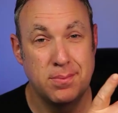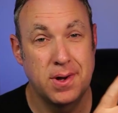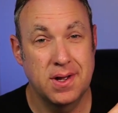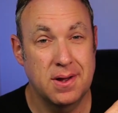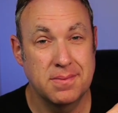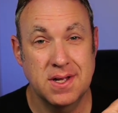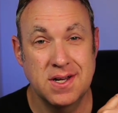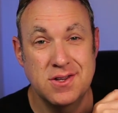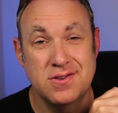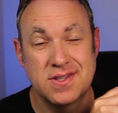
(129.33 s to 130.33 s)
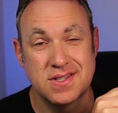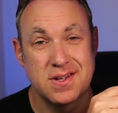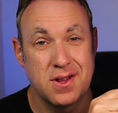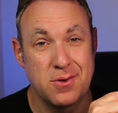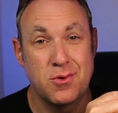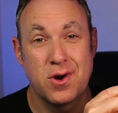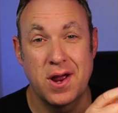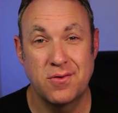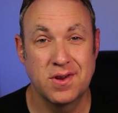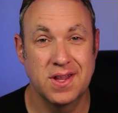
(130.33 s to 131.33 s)
but I'm going to use this a lot more.
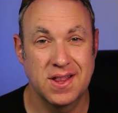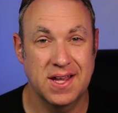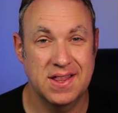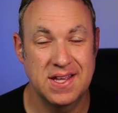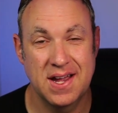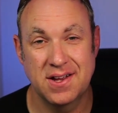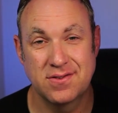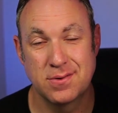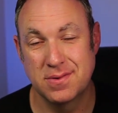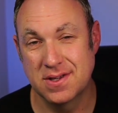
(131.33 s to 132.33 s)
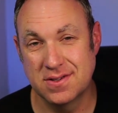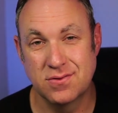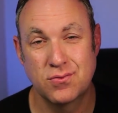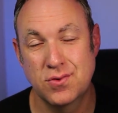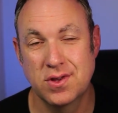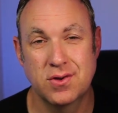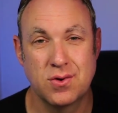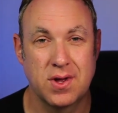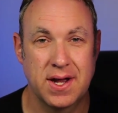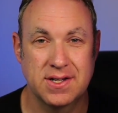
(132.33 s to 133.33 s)
I really like the ice from this. Really
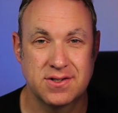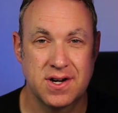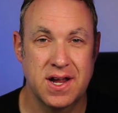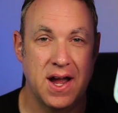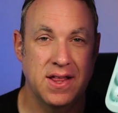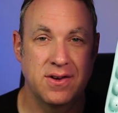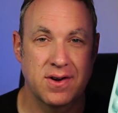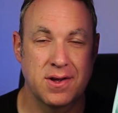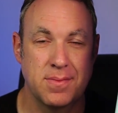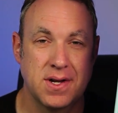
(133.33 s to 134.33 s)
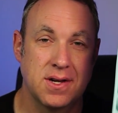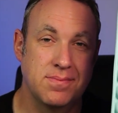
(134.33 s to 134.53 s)
cool ice tray. Highly recommend